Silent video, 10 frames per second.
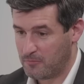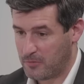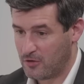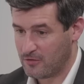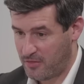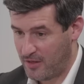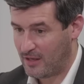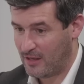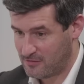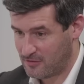because I think
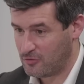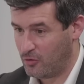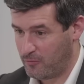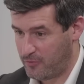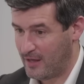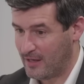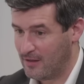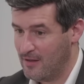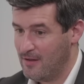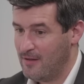it's the sort of thing
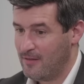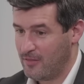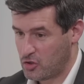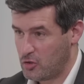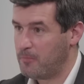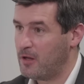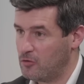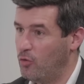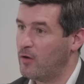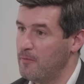that should be a
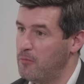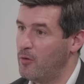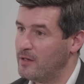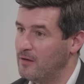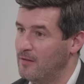talking point.